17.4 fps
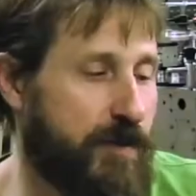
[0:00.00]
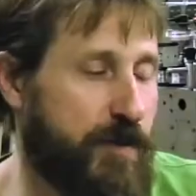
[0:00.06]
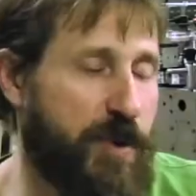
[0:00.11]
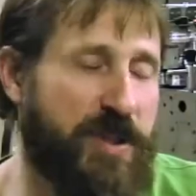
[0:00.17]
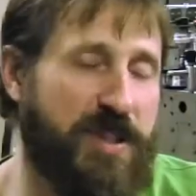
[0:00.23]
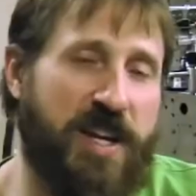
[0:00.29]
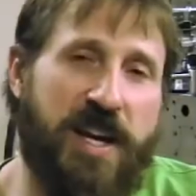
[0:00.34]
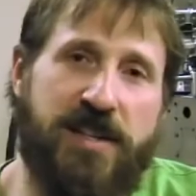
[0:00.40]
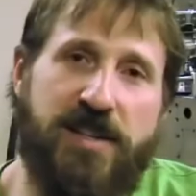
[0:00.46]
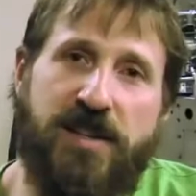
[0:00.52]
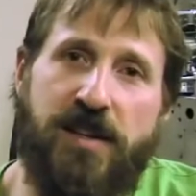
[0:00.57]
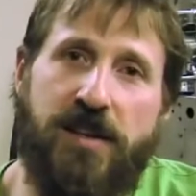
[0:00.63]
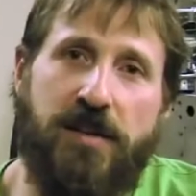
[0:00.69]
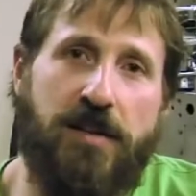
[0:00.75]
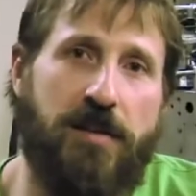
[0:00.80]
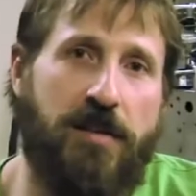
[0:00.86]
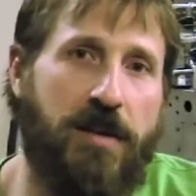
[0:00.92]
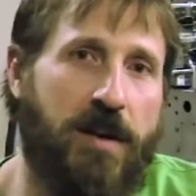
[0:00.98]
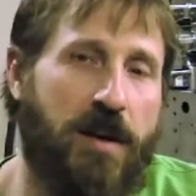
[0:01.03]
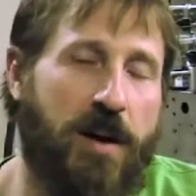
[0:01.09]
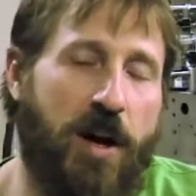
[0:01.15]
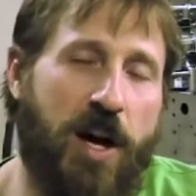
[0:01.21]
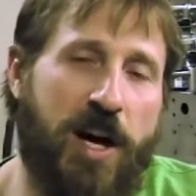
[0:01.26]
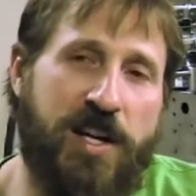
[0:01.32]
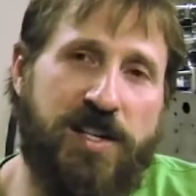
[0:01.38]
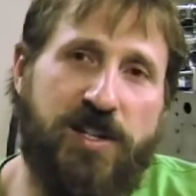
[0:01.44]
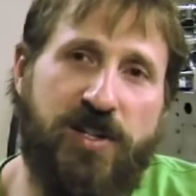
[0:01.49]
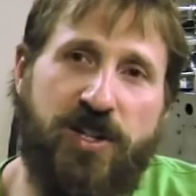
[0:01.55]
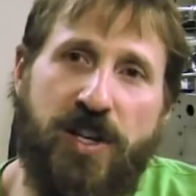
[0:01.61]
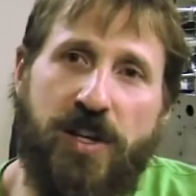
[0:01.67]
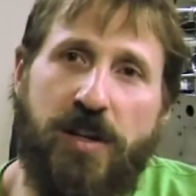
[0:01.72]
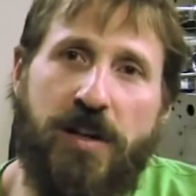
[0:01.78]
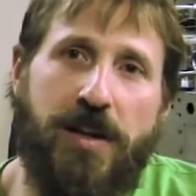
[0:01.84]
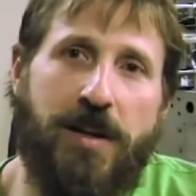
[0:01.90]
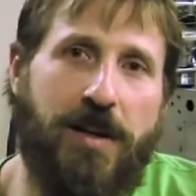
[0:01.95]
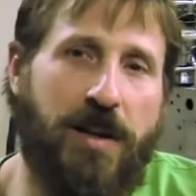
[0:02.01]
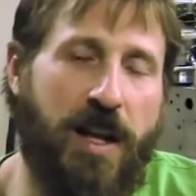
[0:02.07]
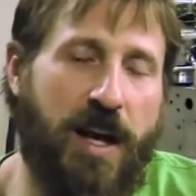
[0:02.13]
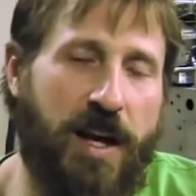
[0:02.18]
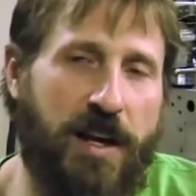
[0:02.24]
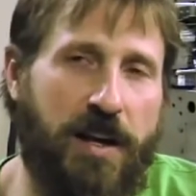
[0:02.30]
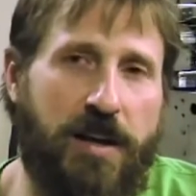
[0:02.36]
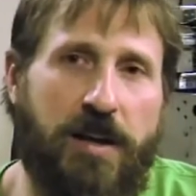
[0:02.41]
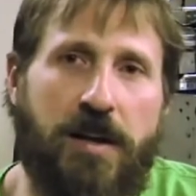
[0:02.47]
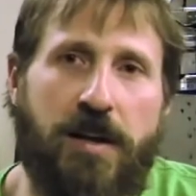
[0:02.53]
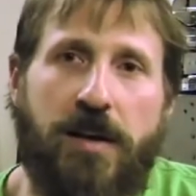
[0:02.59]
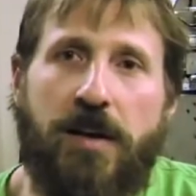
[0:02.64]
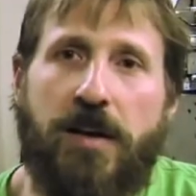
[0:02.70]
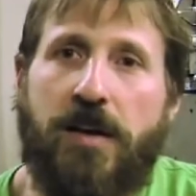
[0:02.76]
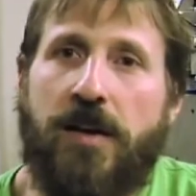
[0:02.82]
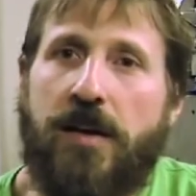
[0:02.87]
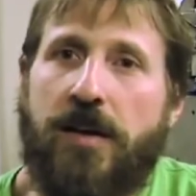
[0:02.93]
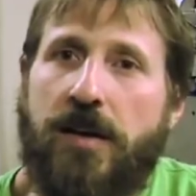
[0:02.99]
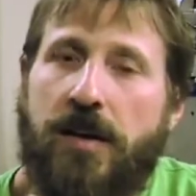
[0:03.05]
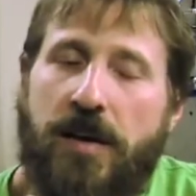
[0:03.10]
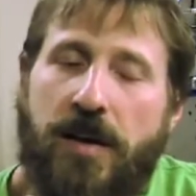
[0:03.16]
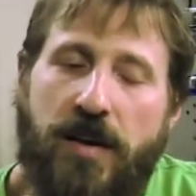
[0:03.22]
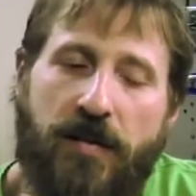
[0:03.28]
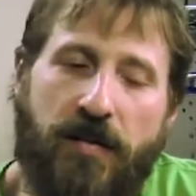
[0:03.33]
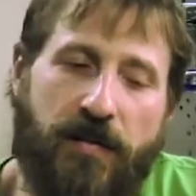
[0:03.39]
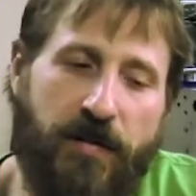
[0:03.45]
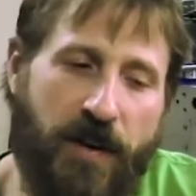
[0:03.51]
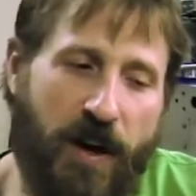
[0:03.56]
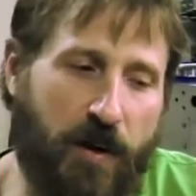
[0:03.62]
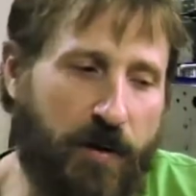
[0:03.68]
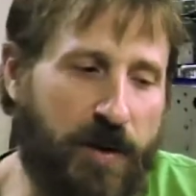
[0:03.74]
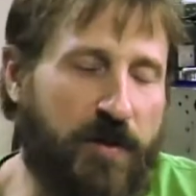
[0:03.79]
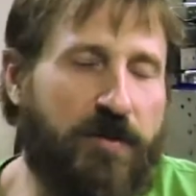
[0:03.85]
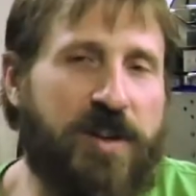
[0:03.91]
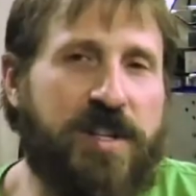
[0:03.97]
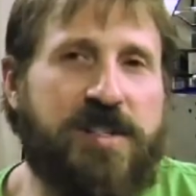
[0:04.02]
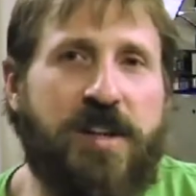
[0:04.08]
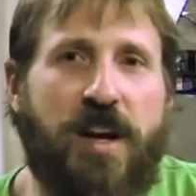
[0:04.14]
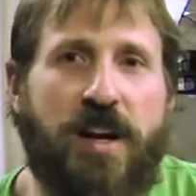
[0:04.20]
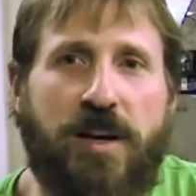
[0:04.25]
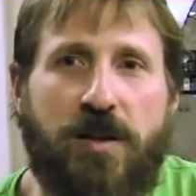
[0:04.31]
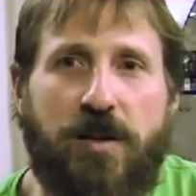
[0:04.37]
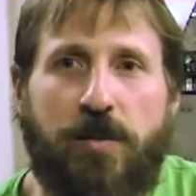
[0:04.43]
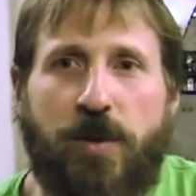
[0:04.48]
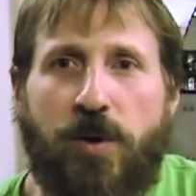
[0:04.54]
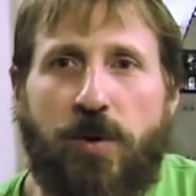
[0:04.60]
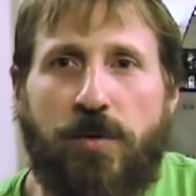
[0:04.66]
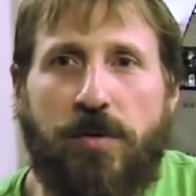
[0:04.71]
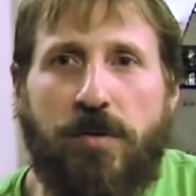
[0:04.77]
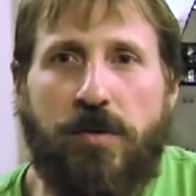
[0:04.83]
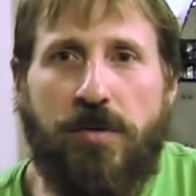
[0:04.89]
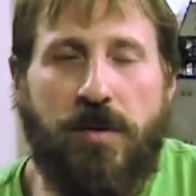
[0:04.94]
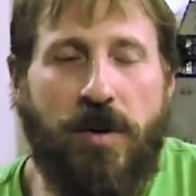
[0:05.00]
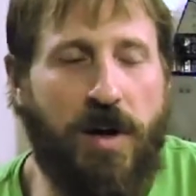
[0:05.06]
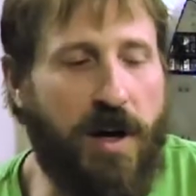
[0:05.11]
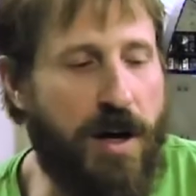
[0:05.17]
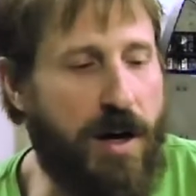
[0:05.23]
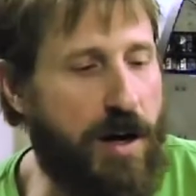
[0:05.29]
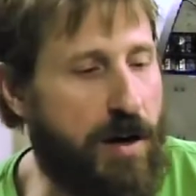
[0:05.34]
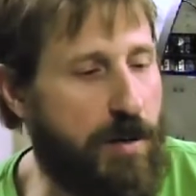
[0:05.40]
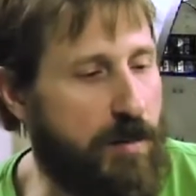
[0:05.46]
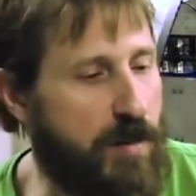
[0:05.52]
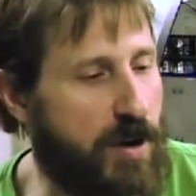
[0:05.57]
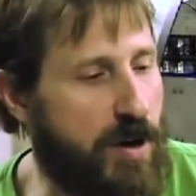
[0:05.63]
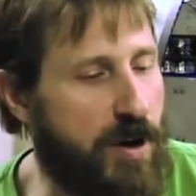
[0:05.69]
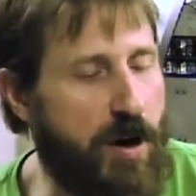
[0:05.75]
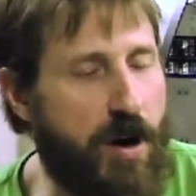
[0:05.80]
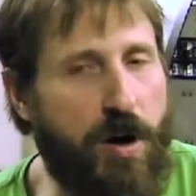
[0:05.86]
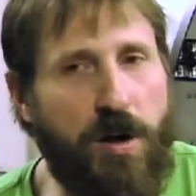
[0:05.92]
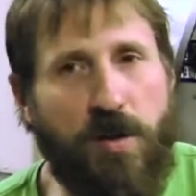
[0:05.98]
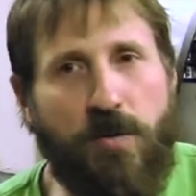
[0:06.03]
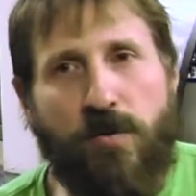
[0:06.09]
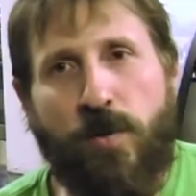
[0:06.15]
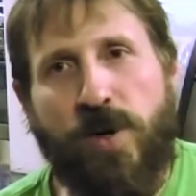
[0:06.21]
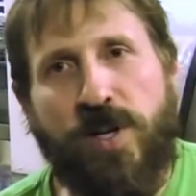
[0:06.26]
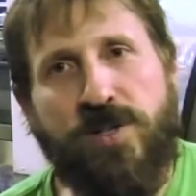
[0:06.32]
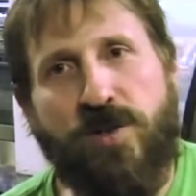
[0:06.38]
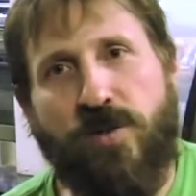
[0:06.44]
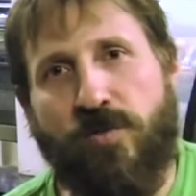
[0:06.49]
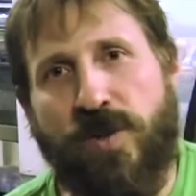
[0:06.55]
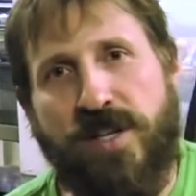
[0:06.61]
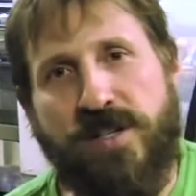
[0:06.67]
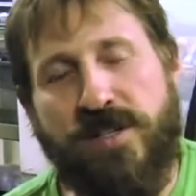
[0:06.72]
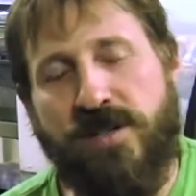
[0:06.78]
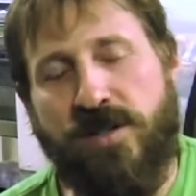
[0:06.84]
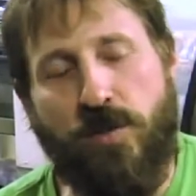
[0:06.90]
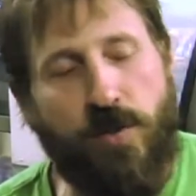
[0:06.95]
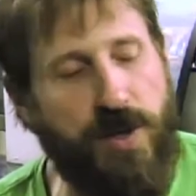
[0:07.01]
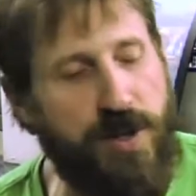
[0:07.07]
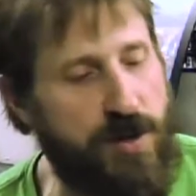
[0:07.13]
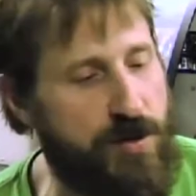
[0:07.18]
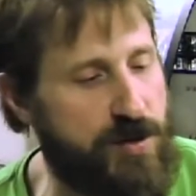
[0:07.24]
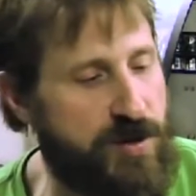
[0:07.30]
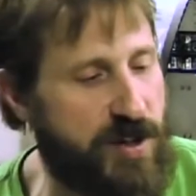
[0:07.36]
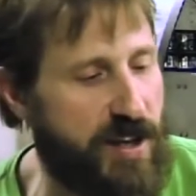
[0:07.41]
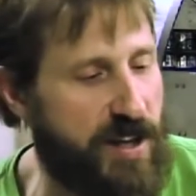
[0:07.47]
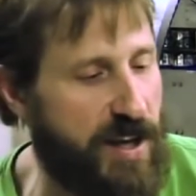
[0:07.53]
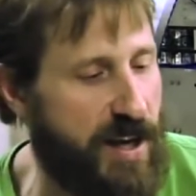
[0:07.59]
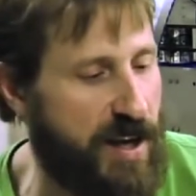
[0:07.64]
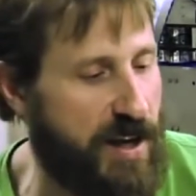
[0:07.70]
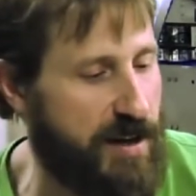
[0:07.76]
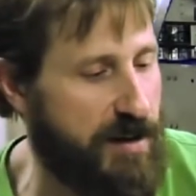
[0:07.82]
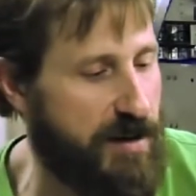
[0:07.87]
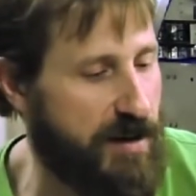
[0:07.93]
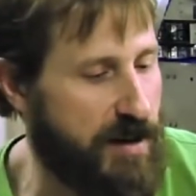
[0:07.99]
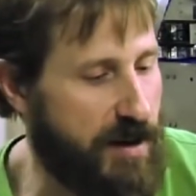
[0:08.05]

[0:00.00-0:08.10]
Protects it, oxygen, light, very recyclable, all of which are reasons that we use the can.